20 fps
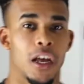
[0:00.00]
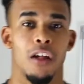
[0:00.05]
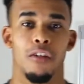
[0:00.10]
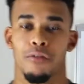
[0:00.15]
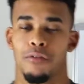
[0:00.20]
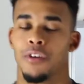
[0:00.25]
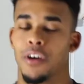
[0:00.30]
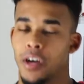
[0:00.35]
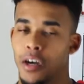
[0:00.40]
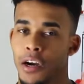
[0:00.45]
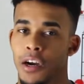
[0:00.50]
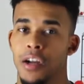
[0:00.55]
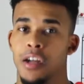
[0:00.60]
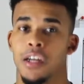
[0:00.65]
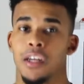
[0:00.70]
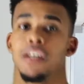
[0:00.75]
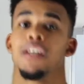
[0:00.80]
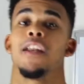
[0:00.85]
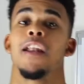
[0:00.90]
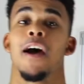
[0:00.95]
Telfer.
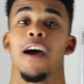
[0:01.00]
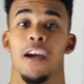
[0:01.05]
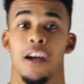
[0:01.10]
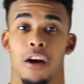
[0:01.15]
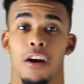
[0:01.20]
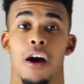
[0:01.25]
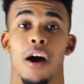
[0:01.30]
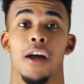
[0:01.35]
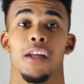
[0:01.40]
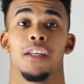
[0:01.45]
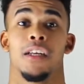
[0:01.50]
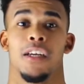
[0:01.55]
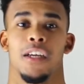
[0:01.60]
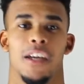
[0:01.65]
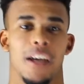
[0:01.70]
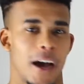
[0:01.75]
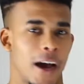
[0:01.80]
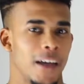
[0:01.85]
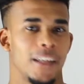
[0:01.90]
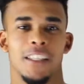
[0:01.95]
Not God
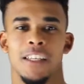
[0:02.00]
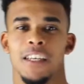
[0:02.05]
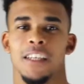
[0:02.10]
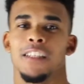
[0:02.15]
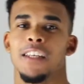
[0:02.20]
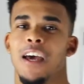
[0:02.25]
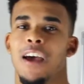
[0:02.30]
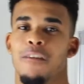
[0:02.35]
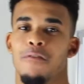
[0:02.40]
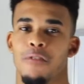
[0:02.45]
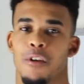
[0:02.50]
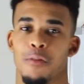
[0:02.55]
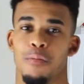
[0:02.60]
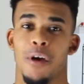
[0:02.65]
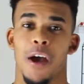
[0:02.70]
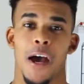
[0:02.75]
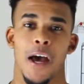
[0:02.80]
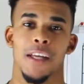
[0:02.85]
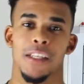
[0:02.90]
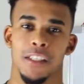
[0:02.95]
guides his effort
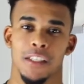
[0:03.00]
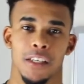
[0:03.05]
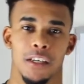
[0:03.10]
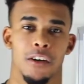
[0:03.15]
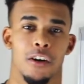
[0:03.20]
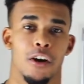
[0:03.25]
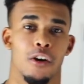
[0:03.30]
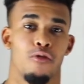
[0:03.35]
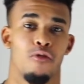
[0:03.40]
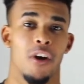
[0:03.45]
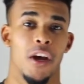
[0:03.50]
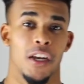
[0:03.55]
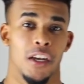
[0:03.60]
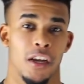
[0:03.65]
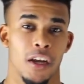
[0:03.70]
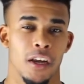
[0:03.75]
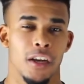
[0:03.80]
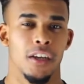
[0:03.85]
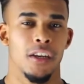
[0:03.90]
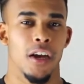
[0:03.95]
past
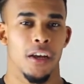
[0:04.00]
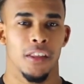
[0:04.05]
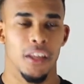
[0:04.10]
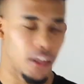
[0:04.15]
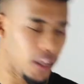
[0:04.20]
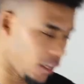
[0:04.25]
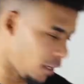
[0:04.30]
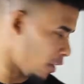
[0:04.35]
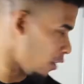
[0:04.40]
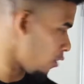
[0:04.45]
Irwin. Nothing he